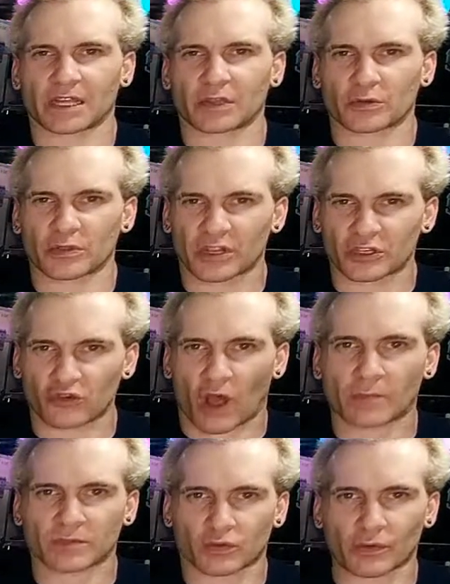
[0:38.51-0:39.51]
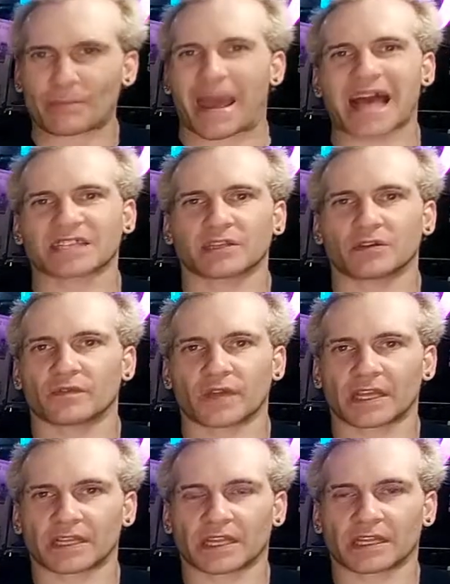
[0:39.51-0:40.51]
the drums were massive
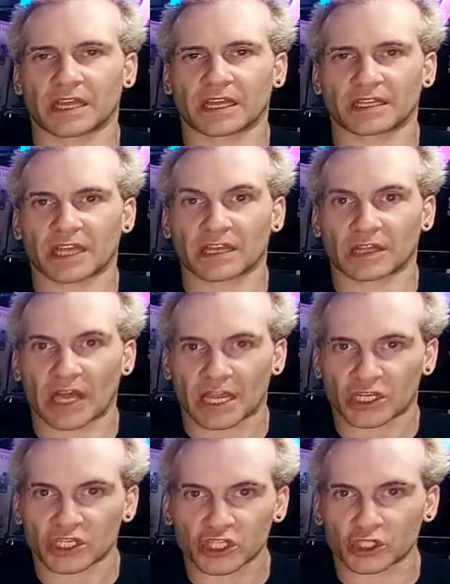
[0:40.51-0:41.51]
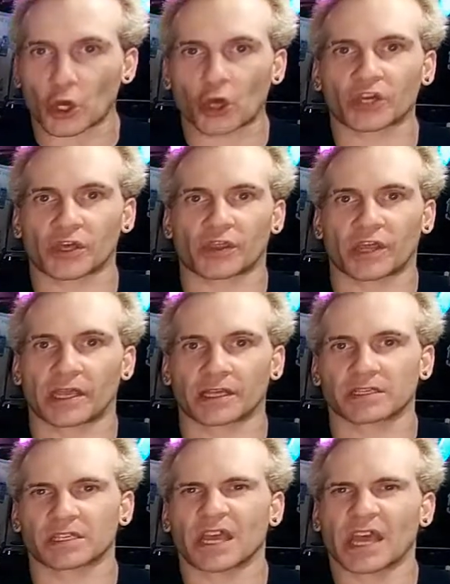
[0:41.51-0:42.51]
and they like shook
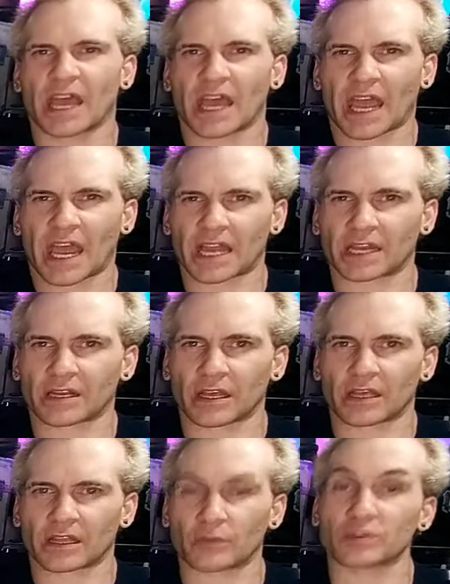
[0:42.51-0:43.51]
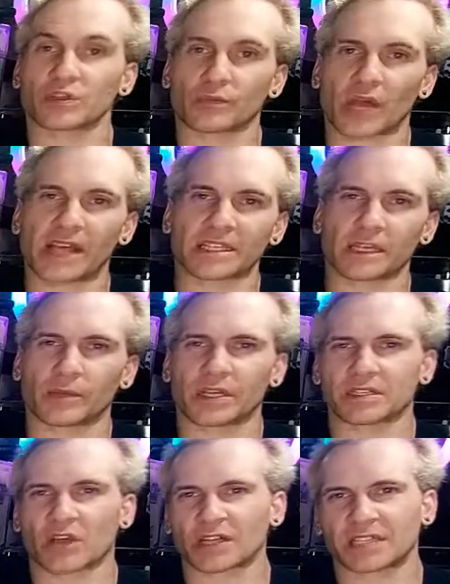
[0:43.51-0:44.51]
things. And it was surprising
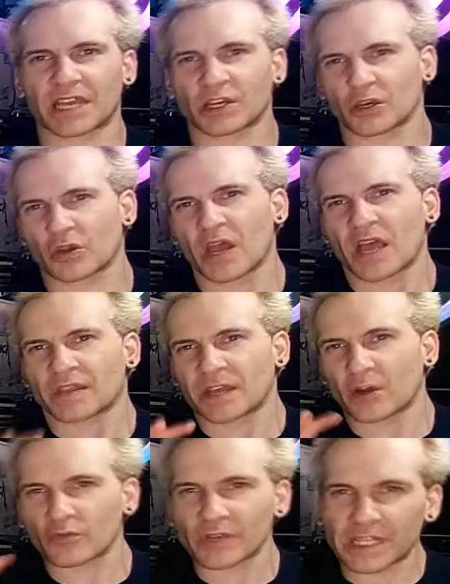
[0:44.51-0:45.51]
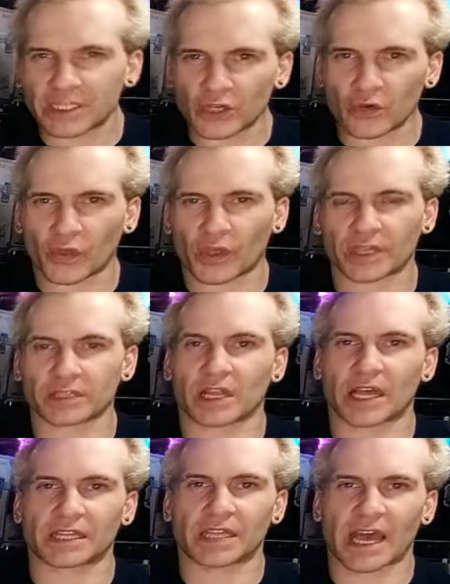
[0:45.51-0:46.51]
because Autechre, they don't really do things
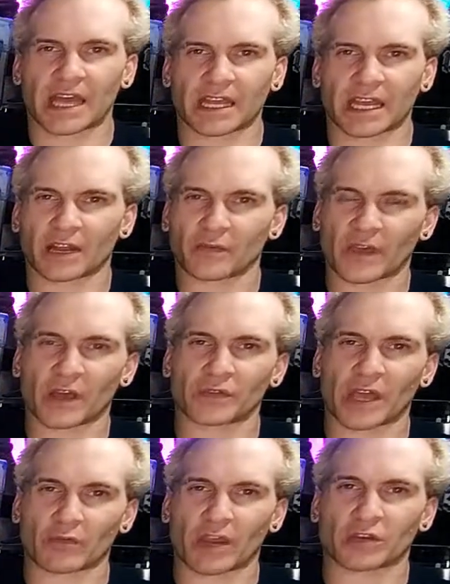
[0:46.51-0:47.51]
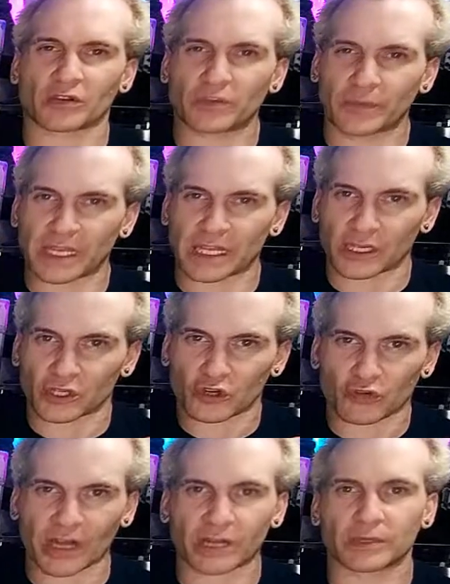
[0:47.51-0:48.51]
like that. And I found that record to be
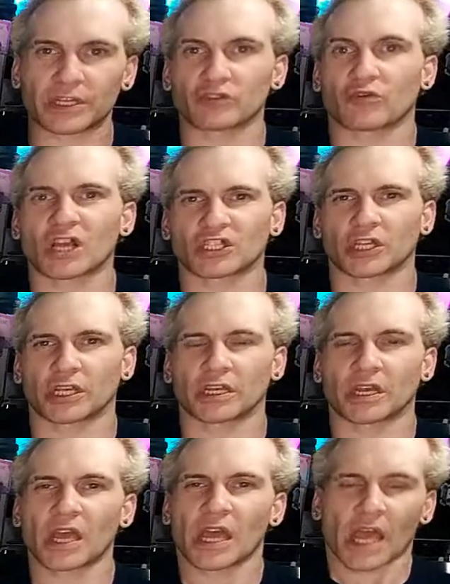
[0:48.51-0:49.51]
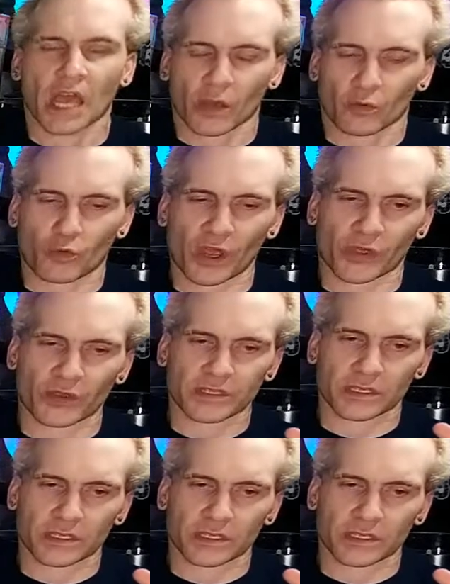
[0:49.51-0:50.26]
incredibly crushing. With